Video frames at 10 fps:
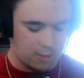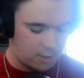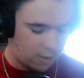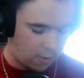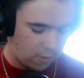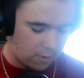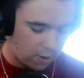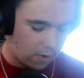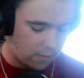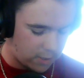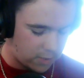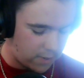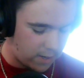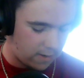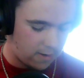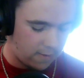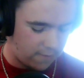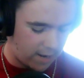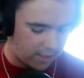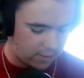could have gone much better and
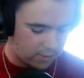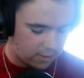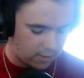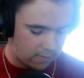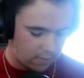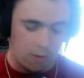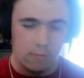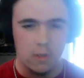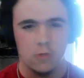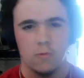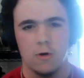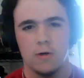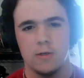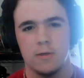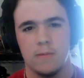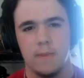factors that could have gone much worse.